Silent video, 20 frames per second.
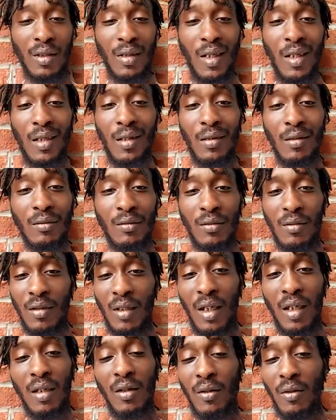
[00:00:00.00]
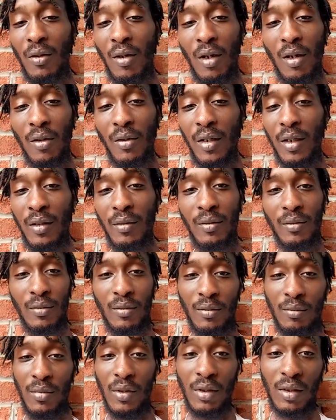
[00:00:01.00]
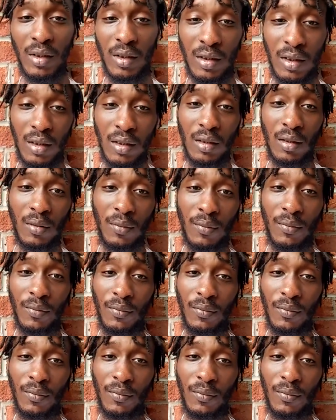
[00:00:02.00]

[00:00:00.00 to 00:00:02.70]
and hate, anger, all that bullshit.